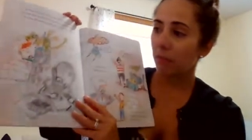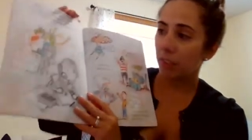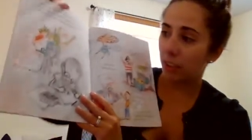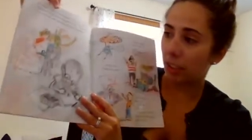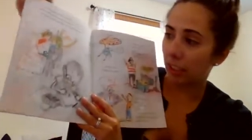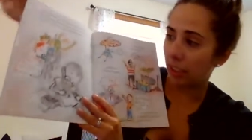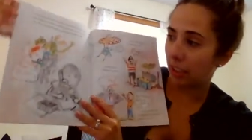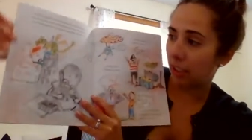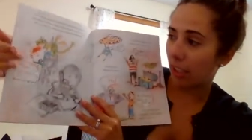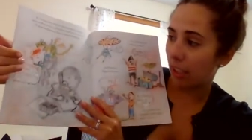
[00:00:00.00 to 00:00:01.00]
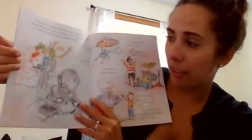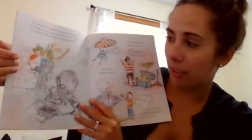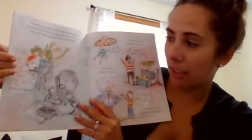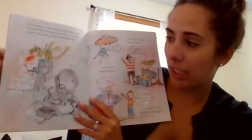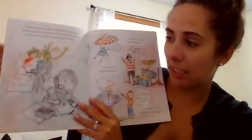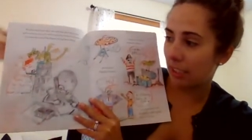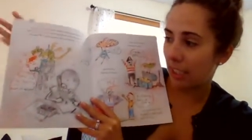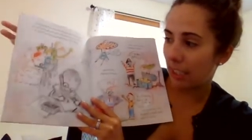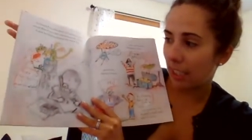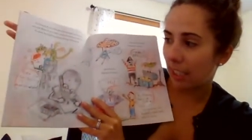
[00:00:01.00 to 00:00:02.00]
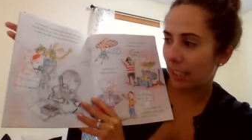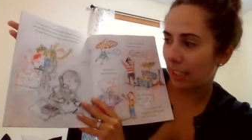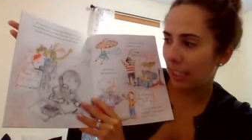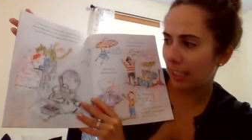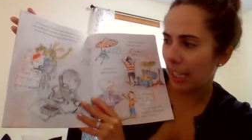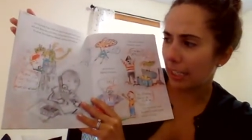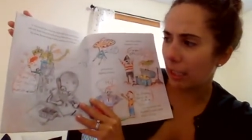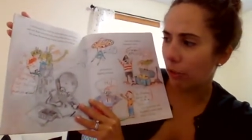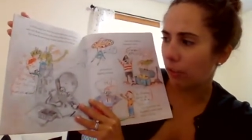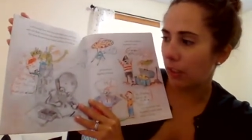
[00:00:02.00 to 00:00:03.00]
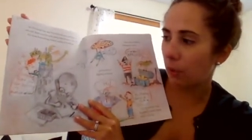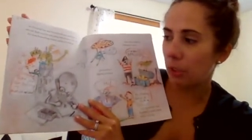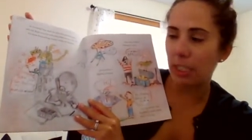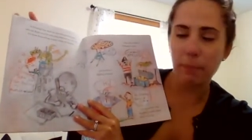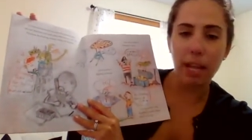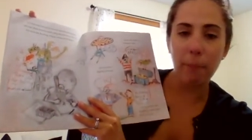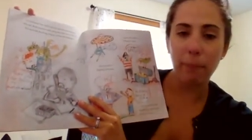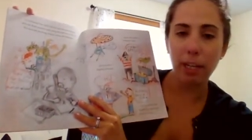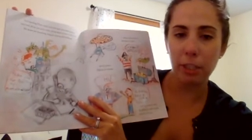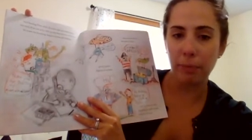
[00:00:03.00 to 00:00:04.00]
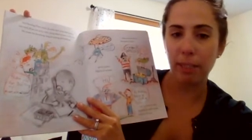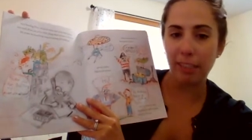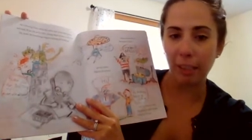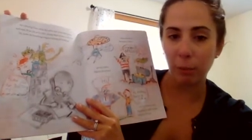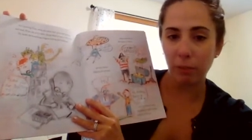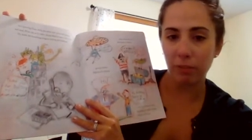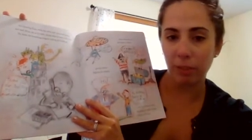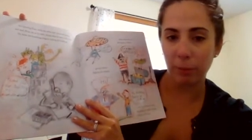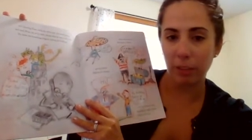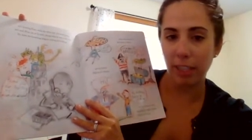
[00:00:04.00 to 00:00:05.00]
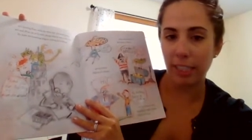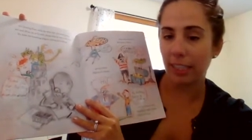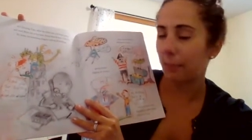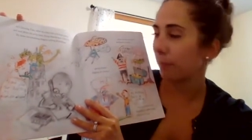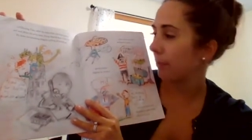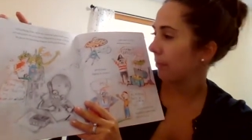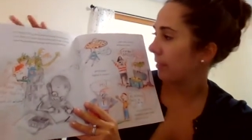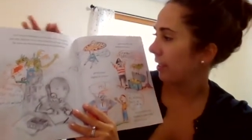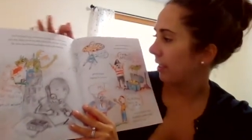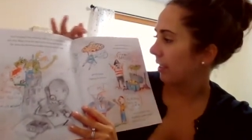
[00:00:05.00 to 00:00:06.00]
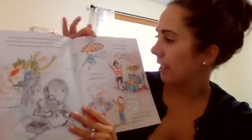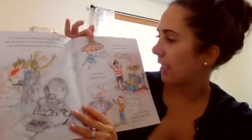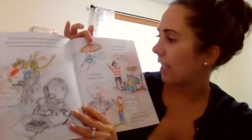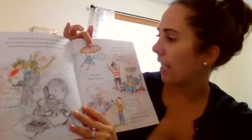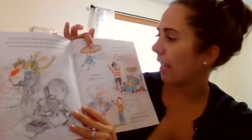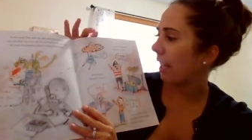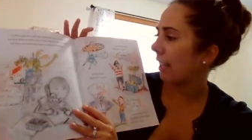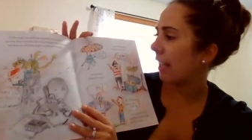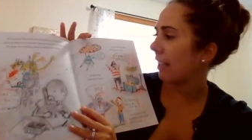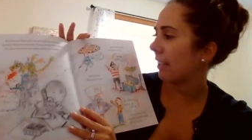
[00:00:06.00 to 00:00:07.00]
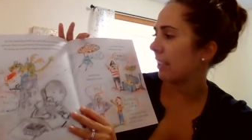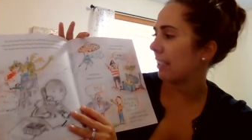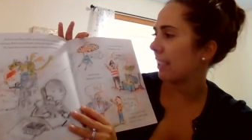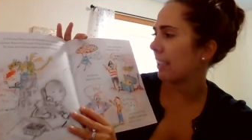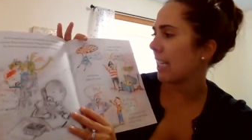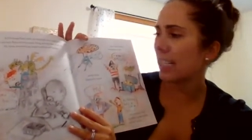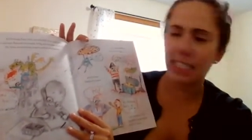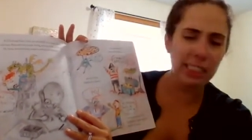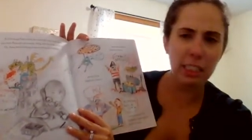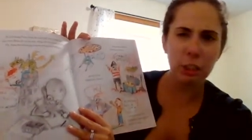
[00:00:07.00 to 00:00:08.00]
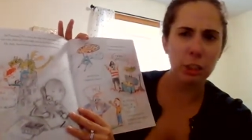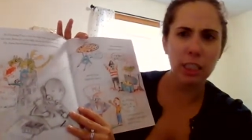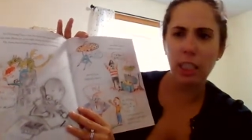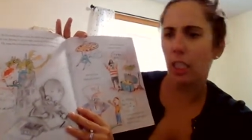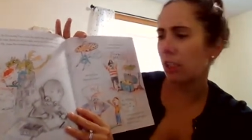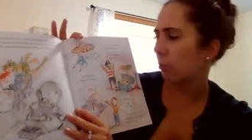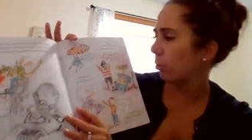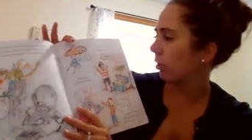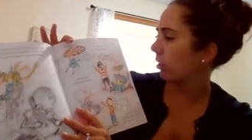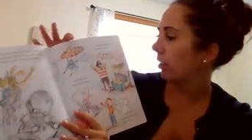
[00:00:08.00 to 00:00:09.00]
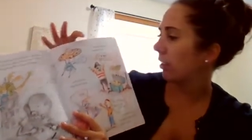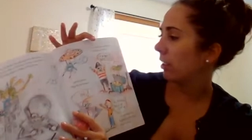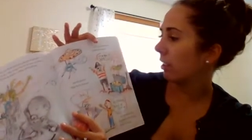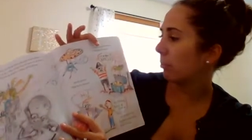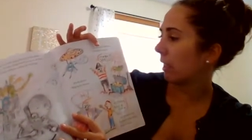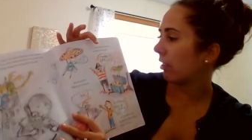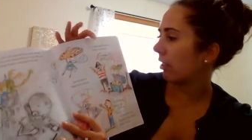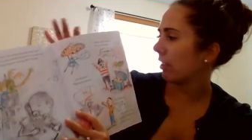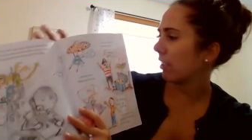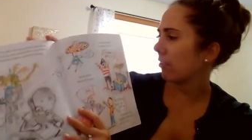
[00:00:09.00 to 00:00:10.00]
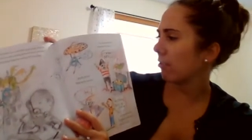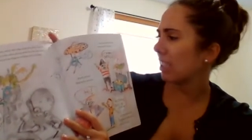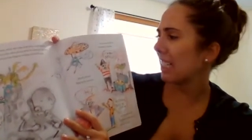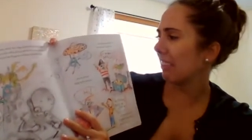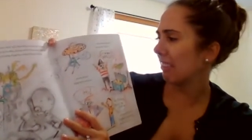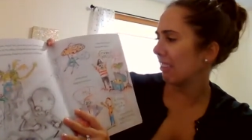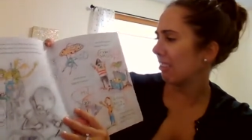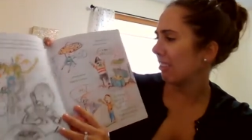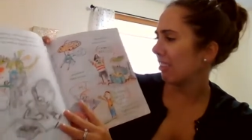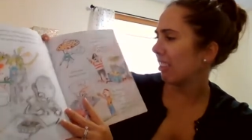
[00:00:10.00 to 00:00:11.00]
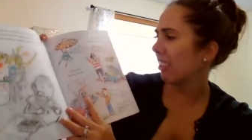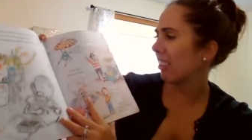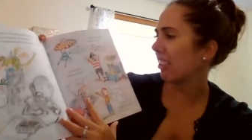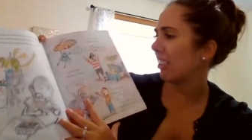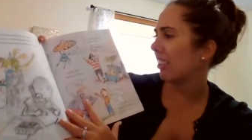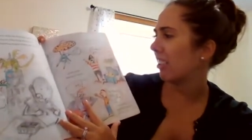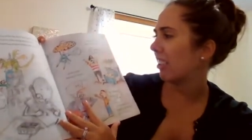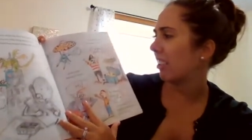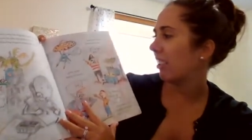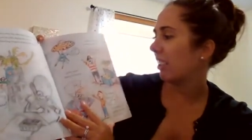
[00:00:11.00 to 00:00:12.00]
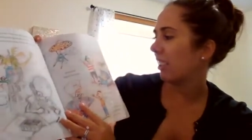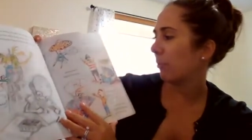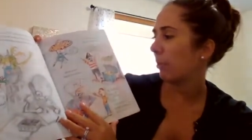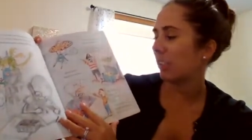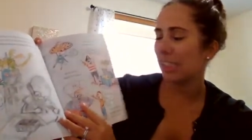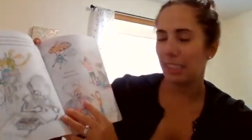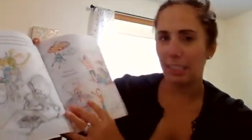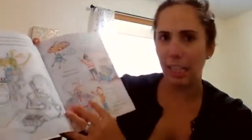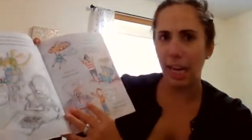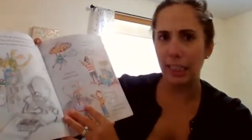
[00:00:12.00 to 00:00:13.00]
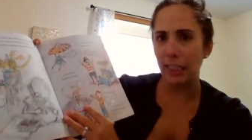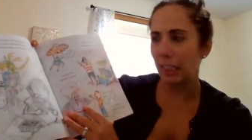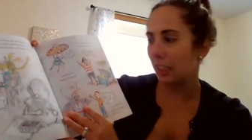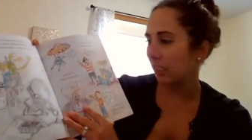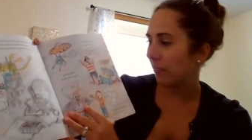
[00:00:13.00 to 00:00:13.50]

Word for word: So down here, the guy saying, Thank you for toasting my marshmallow from the dragon. And then the alien says, ah, I got you now. Pirate says, Crackers, arr. And the bird says, Yay.